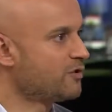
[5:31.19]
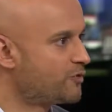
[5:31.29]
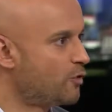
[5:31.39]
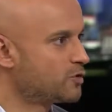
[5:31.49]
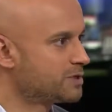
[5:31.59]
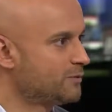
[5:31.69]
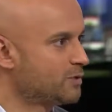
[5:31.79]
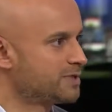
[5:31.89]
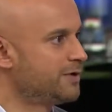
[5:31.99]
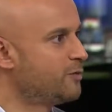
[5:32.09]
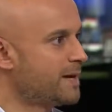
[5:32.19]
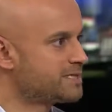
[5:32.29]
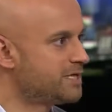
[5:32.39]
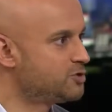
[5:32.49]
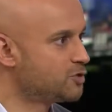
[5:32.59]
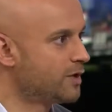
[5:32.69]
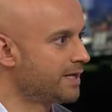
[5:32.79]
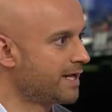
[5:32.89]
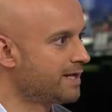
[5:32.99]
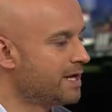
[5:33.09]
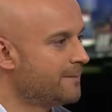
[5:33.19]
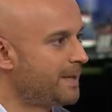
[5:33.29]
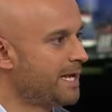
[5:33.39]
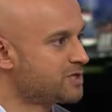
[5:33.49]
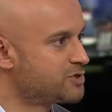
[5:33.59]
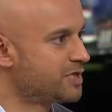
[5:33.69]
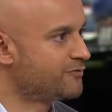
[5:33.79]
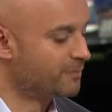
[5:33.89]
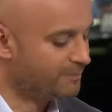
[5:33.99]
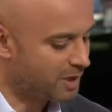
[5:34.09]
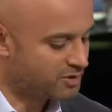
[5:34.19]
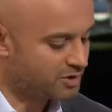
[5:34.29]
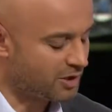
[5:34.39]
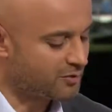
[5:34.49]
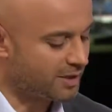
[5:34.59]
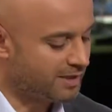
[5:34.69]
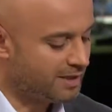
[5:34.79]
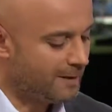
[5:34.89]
Of course it was. Lionel Messi joining PSG from Barcelona.